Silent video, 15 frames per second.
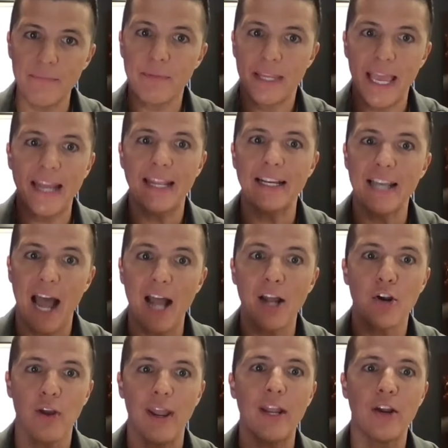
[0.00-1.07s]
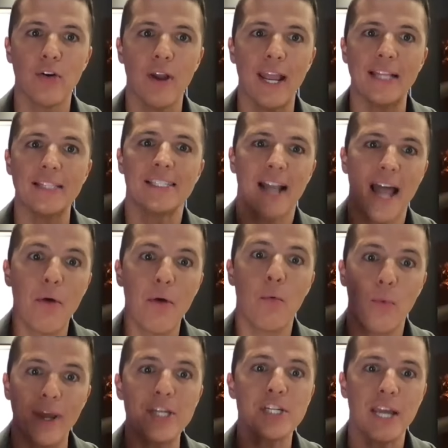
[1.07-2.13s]
getting not great grades, and I
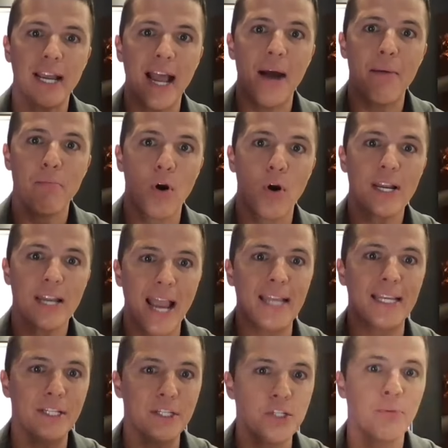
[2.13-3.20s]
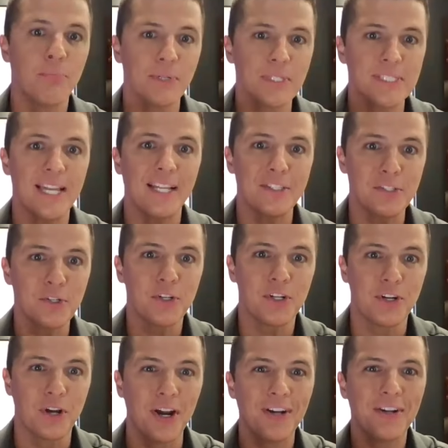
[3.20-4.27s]
wish I got more 92%
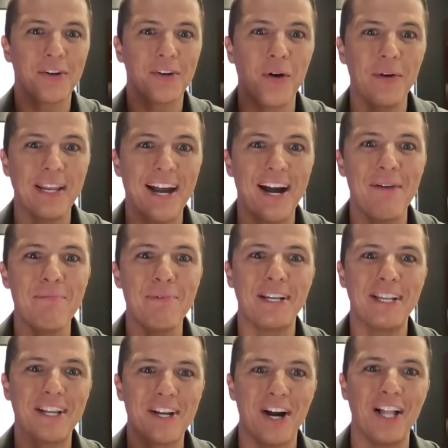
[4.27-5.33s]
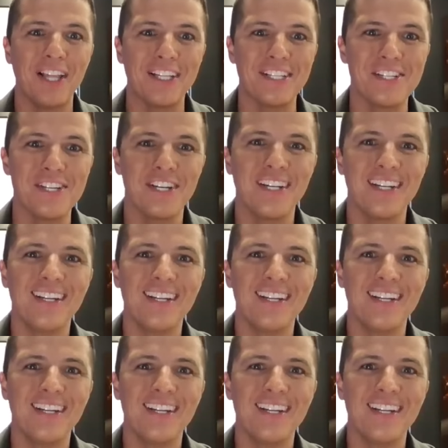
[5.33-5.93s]
growing up and in college.